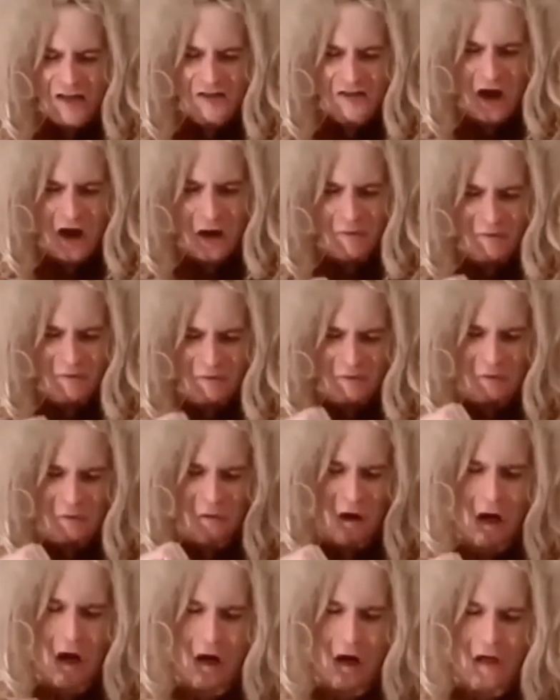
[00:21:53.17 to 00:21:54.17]
top of the
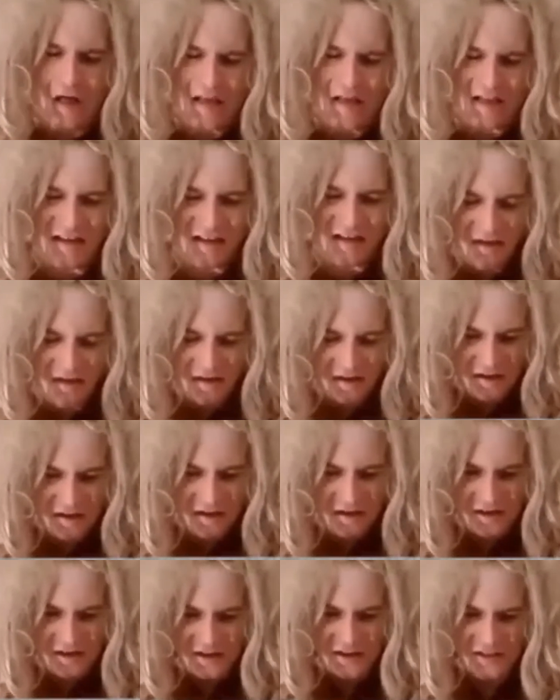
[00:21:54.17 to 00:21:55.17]
wall,
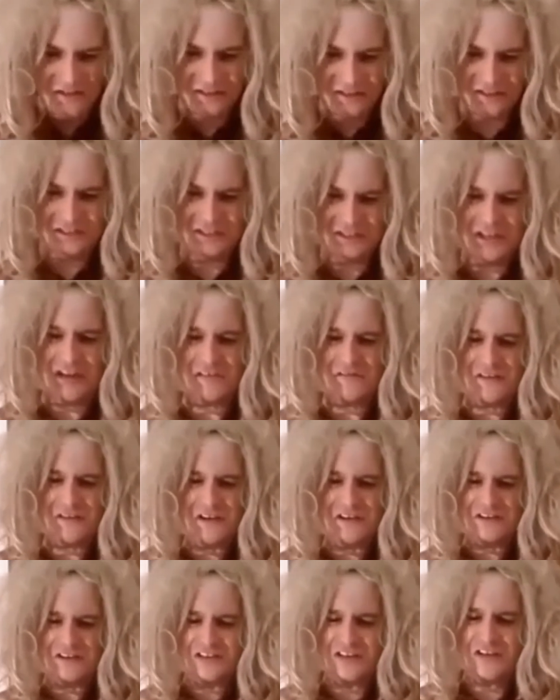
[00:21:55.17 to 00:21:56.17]
to see if
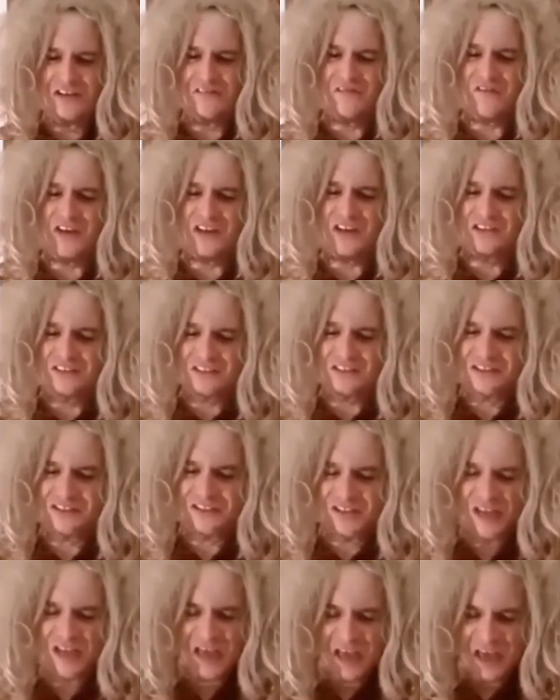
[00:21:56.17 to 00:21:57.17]
there's any
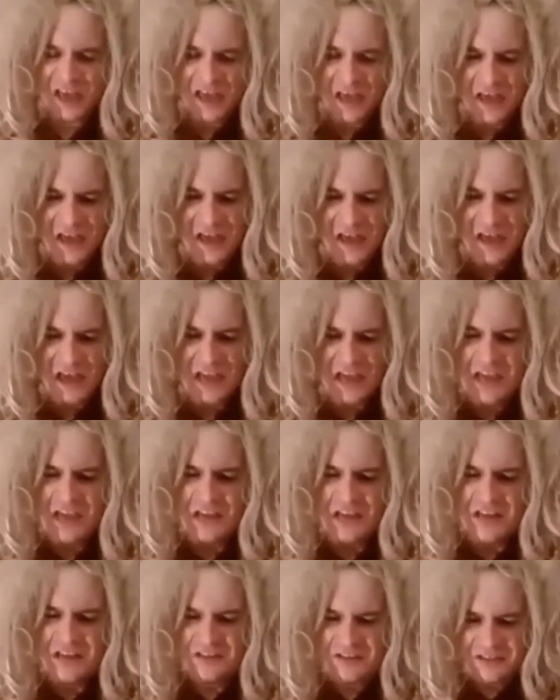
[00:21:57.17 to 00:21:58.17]
vents.
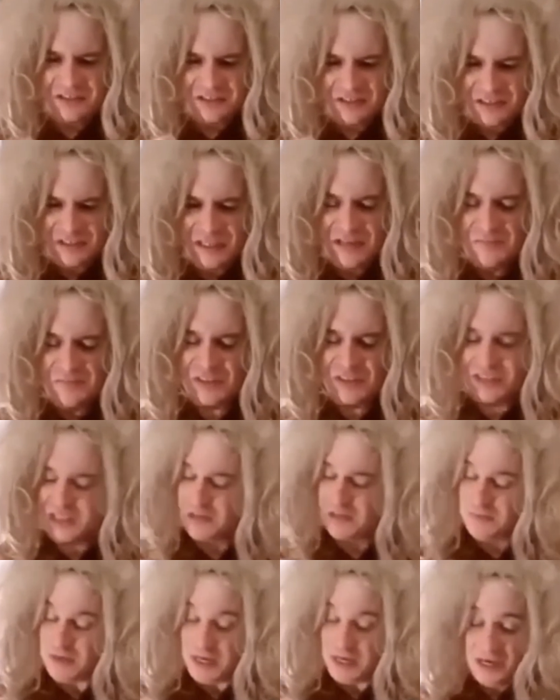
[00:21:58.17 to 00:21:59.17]
It seems
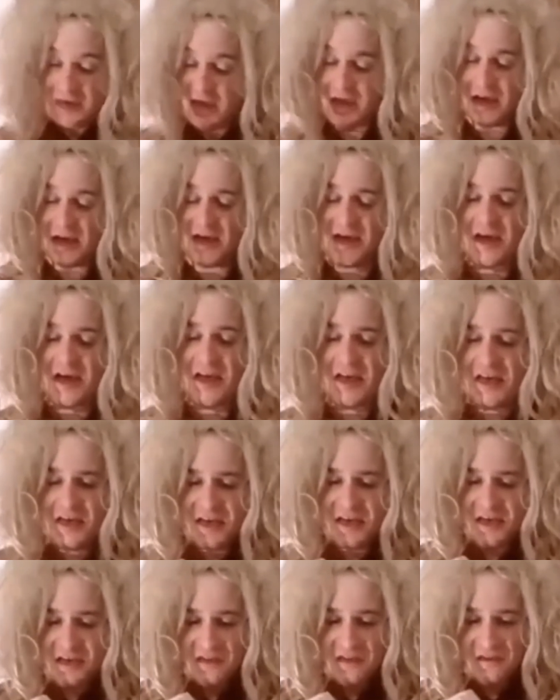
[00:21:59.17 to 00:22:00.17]
to me
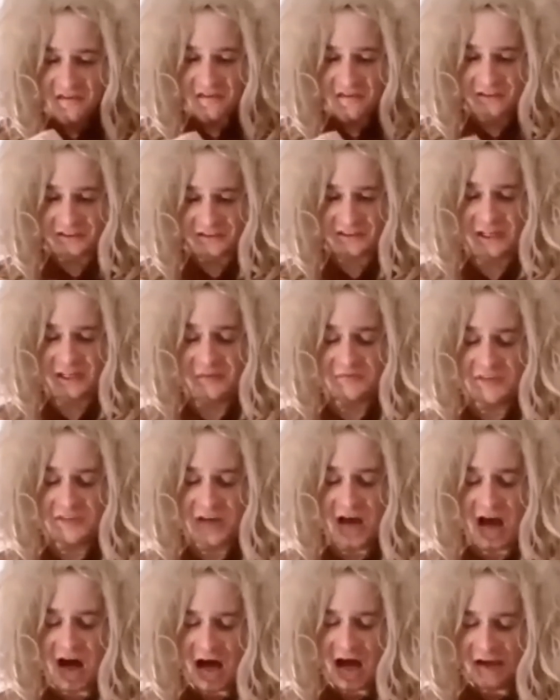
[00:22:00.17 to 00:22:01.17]
that
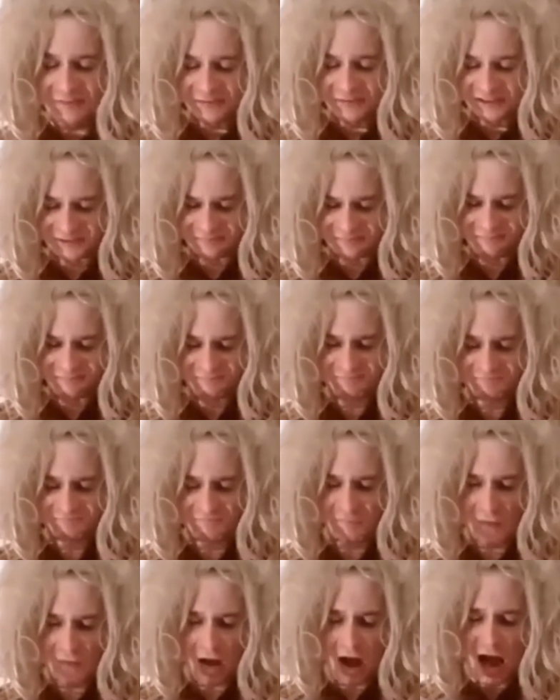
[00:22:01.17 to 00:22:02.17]
sometimes,
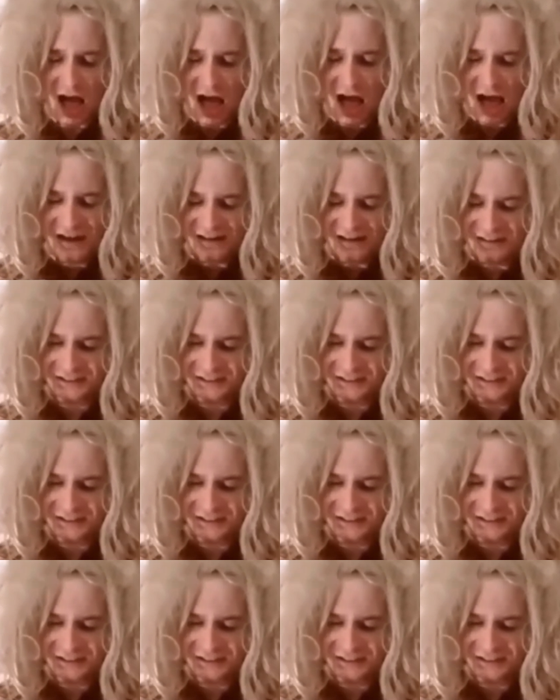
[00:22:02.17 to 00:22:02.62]
in